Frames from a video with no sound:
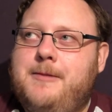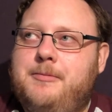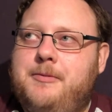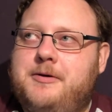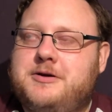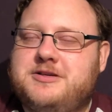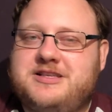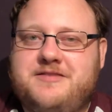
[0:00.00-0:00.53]
But
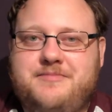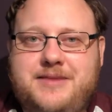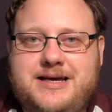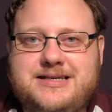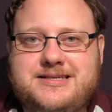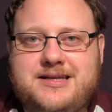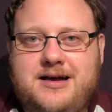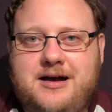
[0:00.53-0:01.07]
because they've
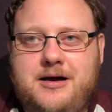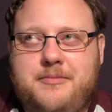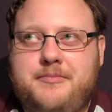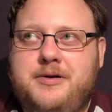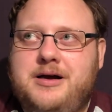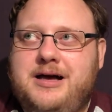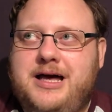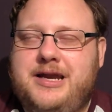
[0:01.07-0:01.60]
messed
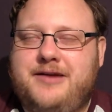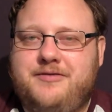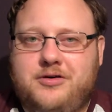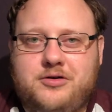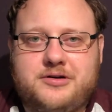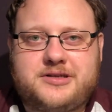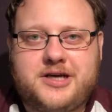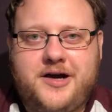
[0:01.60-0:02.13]
up and they've not
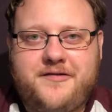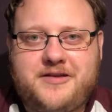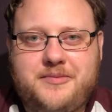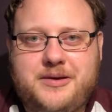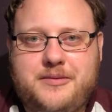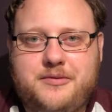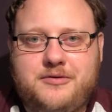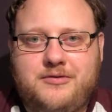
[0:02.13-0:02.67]
looked after
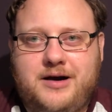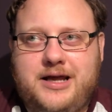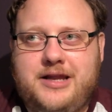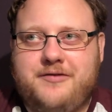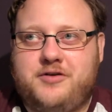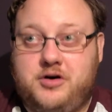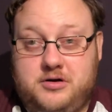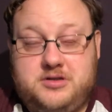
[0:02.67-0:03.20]
people right,
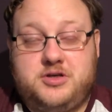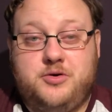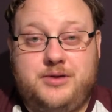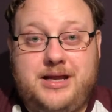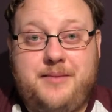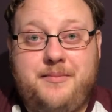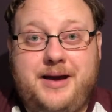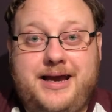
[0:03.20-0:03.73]
they've got two of
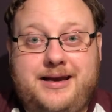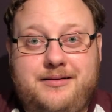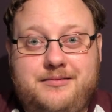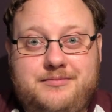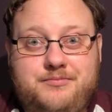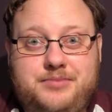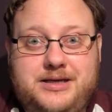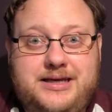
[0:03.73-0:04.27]
their main
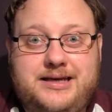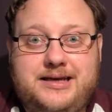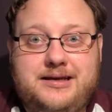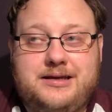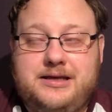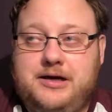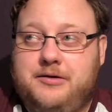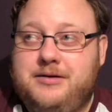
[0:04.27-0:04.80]
bleeding,
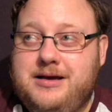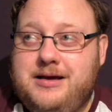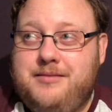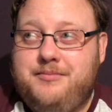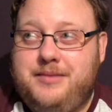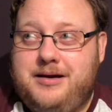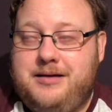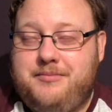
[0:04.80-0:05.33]
you know,